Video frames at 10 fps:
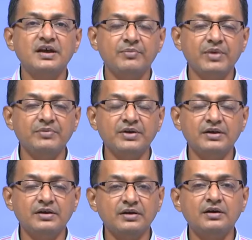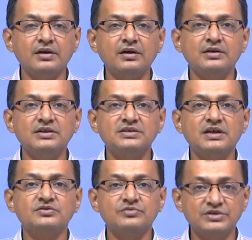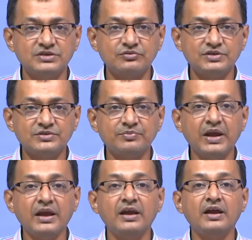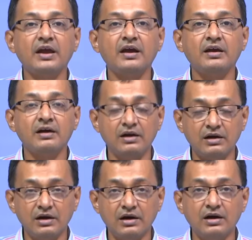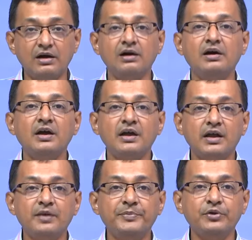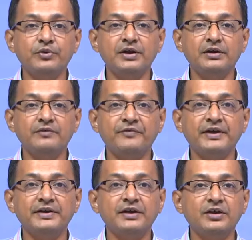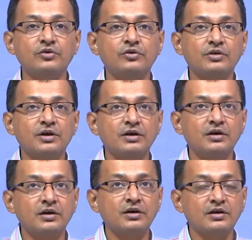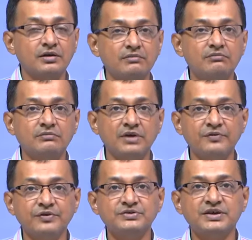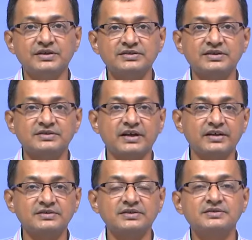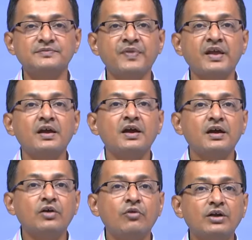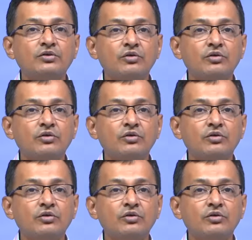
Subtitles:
may be discussed, which may help you in finding your future research directions. Now, what